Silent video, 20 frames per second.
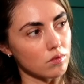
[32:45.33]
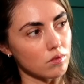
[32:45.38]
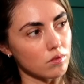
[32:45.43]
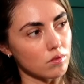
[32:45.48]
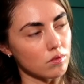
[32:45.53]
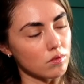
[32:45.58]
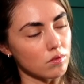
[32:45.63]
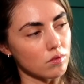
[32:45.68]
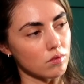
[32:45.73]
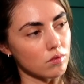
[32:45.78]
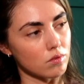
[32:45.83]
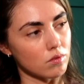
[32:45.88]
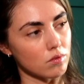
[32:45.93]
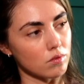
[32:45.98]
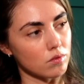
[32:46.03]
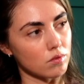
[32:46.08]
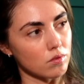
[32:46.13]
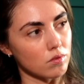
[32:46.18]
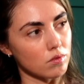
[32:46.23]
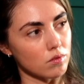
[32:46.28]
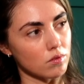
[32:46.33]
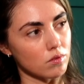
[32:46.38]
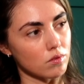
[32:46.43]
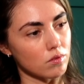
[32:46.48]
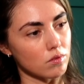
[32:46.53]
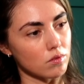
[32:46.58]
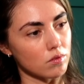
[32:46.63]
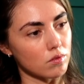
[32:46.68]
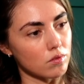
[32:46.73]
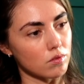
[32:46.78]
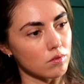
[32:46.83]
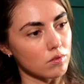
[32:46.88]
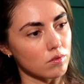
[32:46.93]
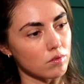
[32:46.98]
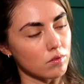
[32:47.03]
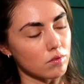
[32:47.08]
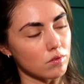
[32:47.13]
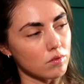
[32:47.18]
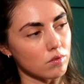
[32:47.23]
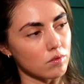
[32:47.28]

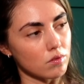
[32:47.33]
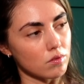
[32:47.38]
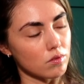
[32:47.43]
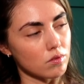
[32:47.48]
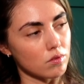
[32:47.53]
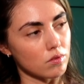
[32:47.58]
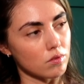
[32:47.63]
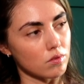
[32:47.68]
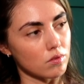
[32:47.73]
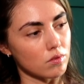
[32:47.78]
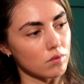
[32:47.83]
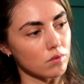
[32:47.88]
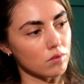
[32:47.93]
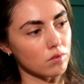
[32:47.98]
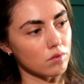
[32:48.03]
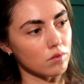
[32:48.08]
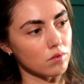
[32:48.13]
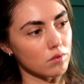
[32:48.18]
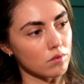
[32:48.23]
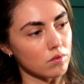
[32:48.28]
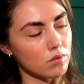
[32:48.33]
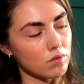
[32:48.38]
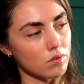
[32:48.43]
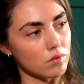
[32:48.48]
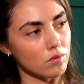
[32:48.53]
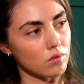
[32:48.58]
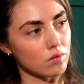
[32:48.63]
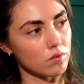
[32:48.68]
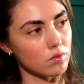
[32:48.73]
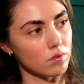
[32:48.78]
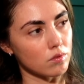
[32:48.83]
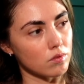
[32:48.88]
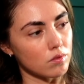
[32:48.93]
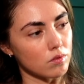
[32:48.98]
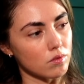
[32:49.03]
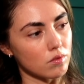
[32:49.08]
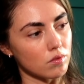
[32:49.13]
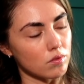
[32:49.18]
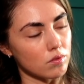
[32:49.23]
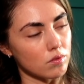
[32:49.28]

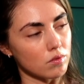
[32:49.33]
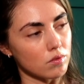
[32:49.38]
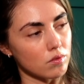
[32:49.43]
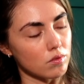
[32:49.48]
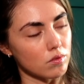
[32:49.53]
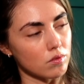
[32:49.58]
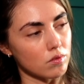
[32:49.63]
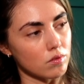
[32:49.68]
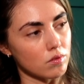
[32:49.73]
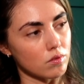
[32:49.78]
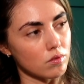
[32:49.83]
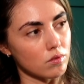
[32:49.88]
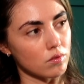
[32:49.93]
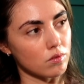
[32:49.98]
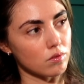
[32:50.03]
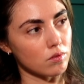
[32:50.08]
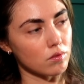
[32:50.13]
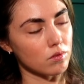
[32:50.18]
[no speech]